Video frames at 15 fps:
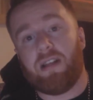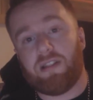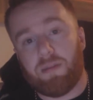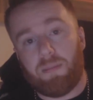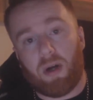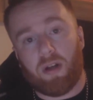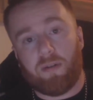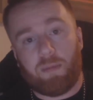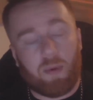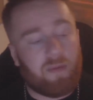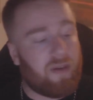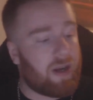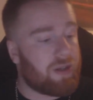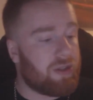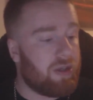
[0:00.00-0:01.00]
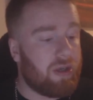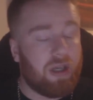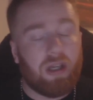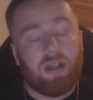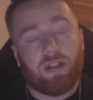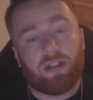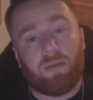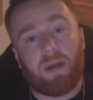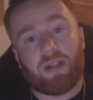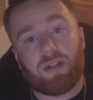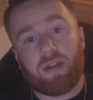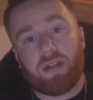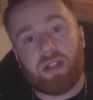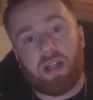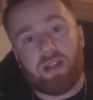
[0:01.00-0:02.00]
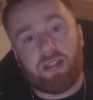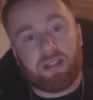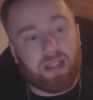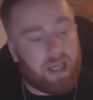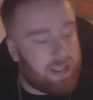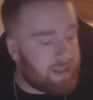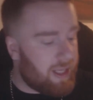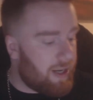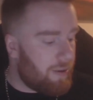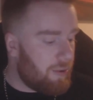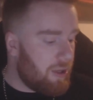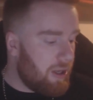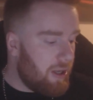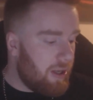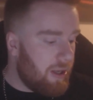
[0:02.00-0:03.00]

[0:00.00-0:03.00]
it's a bottle of perfection. So make sure you check these guys out.